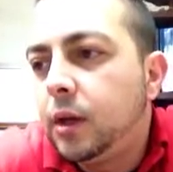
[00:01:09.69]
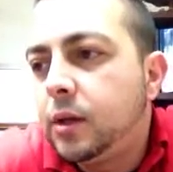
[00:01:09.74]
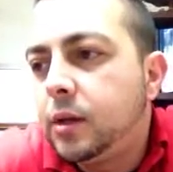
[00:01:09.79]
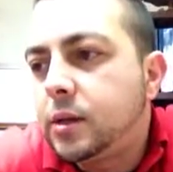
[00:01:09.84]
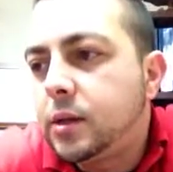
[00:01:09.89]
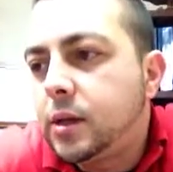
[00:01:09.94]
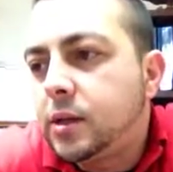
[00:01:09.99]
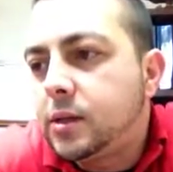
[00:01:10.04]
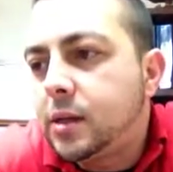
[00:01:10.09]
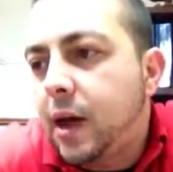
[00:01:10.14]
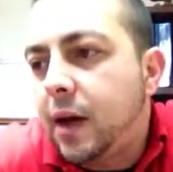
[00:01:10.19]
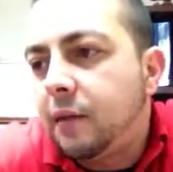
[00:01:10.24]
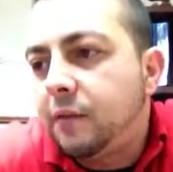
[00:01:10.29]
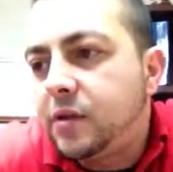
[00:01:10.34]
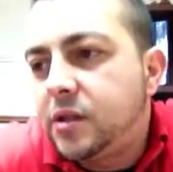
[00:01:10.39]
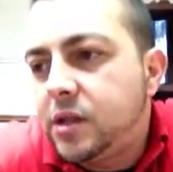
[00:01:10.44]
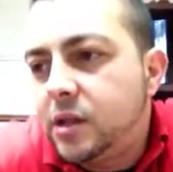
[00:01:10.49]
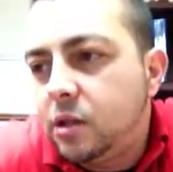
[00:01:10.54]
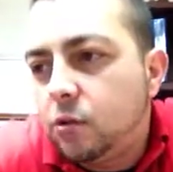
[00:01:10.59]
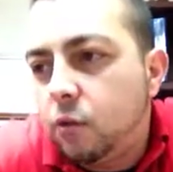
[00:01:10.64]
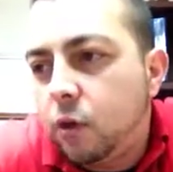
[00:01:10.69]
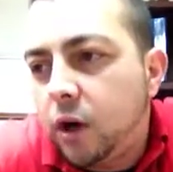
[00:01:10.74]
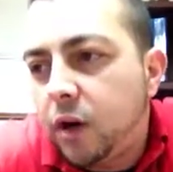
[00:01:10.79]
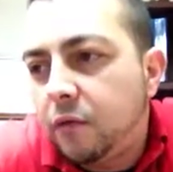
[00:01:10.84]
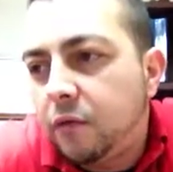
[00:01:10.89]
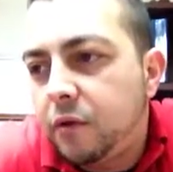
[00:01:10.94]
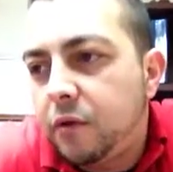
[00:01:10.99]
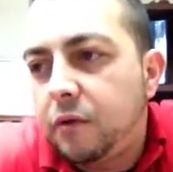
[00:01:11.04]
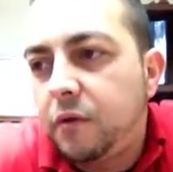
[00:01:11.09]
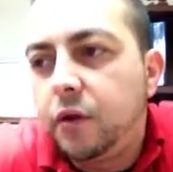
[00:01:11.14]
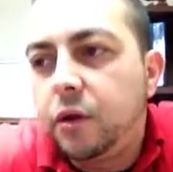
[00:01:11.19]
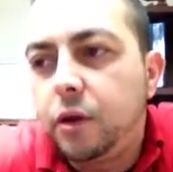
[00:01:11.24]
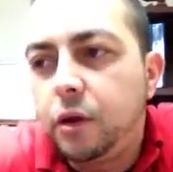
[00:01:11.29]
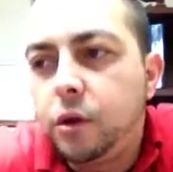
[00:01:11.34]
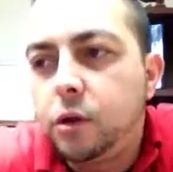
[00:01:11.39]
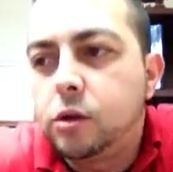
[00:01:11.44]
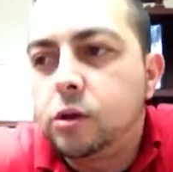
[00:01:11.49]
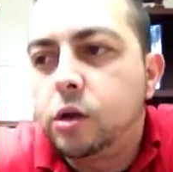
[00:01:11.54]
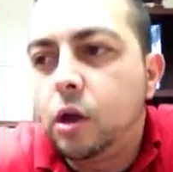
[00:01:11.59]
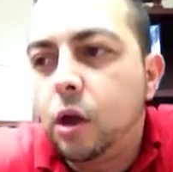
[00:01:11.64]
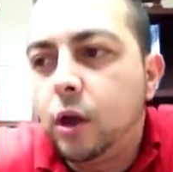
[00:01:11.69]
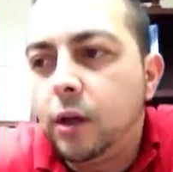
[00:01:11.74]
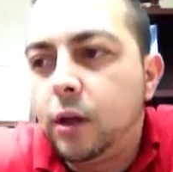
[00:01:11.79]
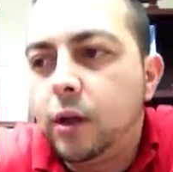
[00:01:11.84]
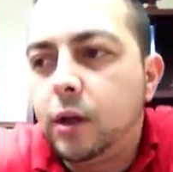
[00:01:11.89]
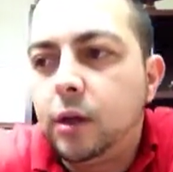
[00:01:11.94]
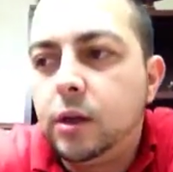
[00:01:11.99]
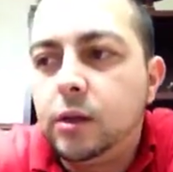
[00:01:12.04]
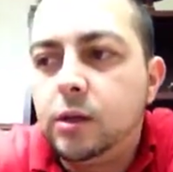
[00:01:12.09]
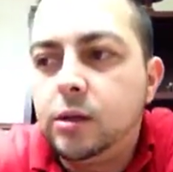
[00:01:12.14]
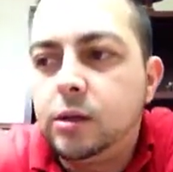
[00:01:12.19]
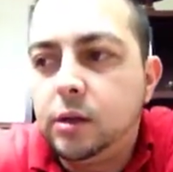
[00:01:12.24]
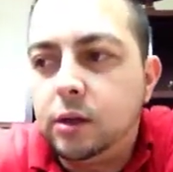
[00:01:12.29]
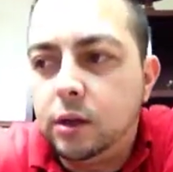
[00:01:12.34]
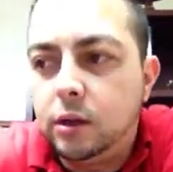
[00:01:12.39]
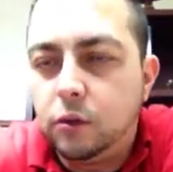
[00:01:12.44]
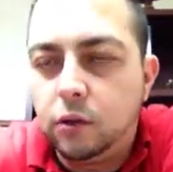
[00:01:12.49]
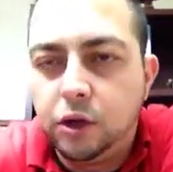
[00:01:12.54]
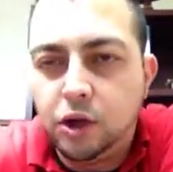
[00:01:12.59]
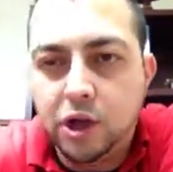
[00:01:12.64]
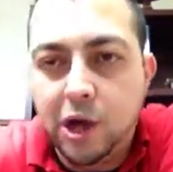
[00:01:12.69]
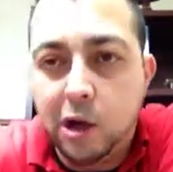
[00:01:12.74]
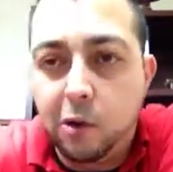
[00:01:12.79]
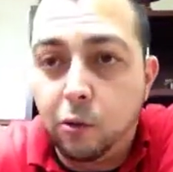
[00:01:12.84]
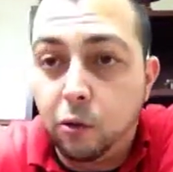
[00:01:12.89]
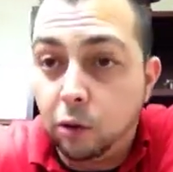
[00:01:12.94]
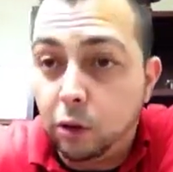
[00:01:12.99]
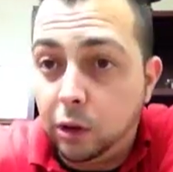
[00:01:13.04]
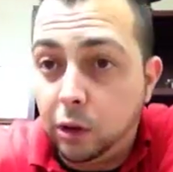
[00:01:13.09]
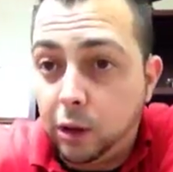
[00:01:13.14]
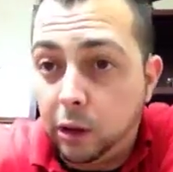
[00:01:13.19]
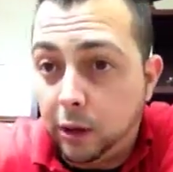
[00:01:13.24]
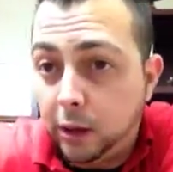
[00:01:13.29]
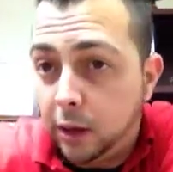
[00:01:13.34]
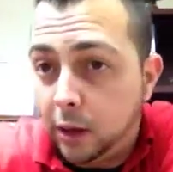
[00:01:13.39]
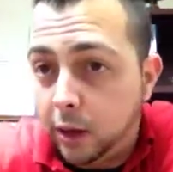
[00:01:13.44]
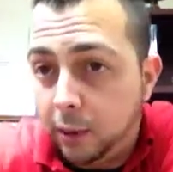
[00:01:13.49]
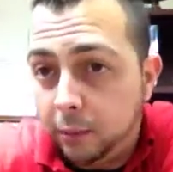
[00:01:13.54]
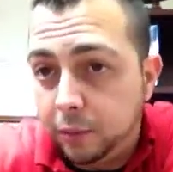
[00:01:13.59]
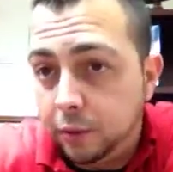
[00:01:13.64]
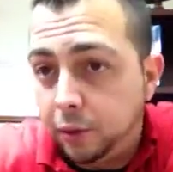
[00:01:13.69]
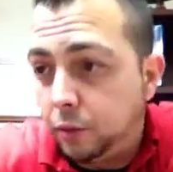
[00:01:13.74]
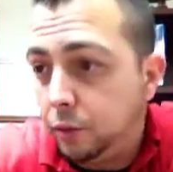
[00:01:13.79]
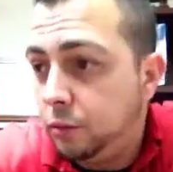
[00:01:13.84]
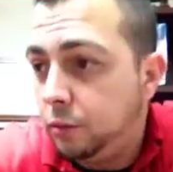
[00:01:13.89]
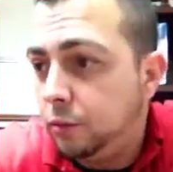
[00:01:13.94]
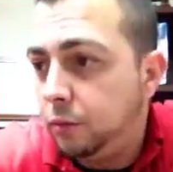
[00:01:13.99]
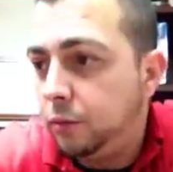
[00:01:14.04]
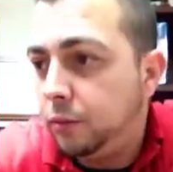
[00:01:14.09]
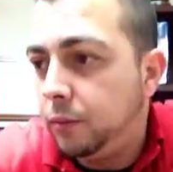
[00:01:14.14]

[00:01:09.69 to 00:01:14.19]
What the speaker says: He says, I've seen one of your videos on EDC, which I will link up to